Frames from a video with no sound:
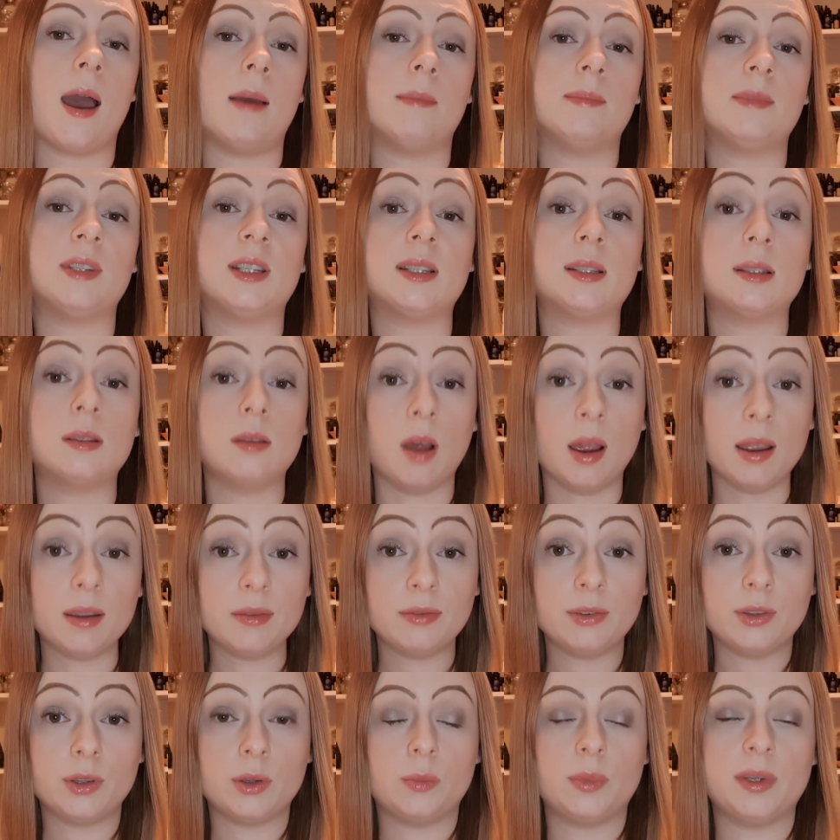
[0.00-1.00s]

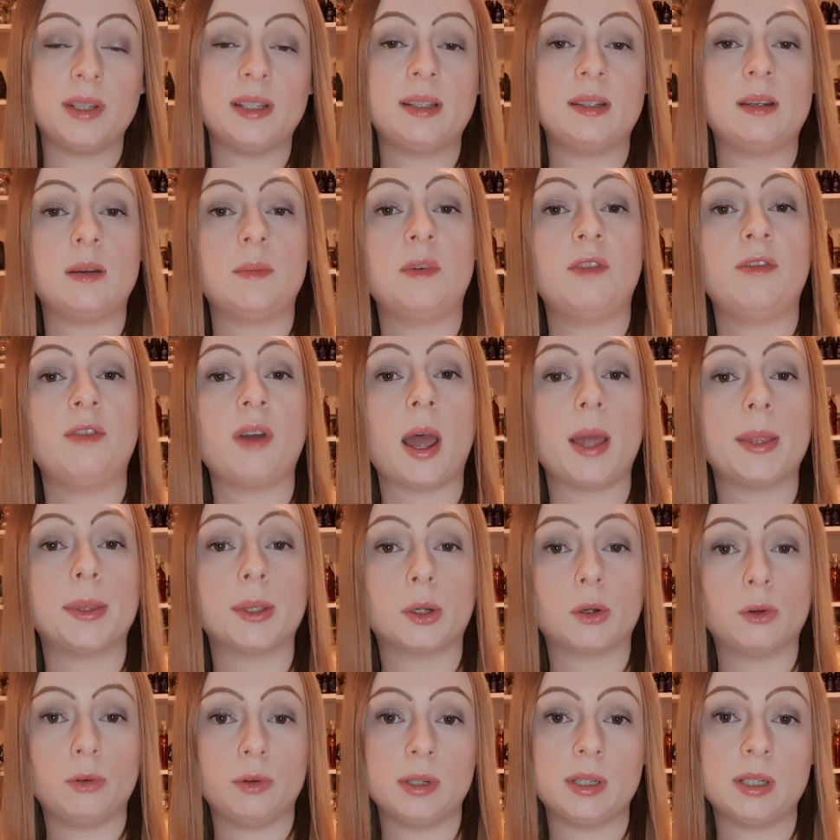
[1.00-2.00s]
decipher the wisdom of other
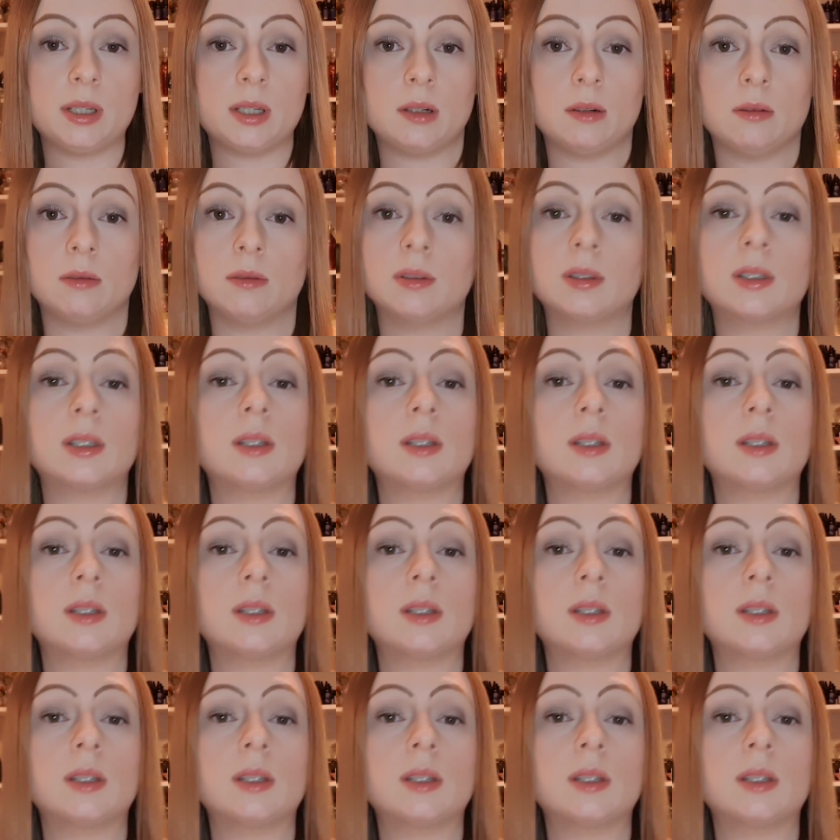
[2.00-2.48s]
crystals.